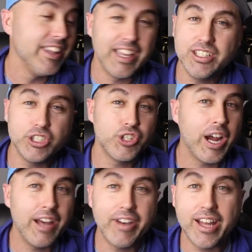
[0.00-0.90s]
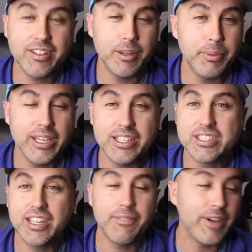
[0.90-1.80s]
They just drive out to the
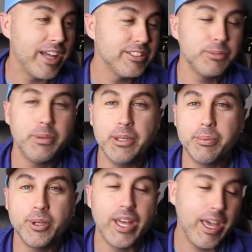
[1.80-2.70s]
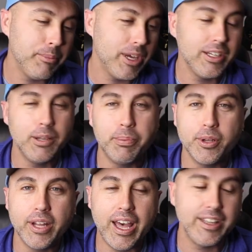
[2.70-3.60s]
beach. They find some people. Hey, man, you
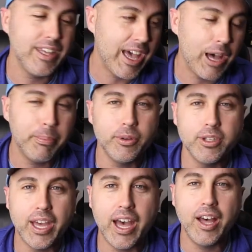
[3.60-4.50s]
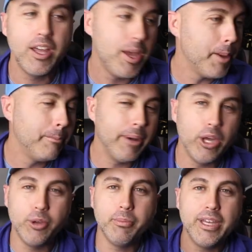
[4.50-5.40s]
pulled out? Yeah, I'll pull you out.
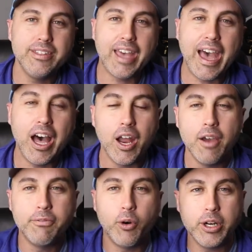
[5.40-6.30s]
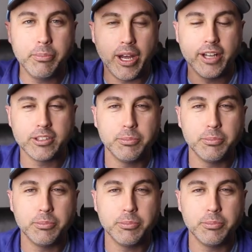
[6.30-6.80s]
Boom. He's out. forty bucks.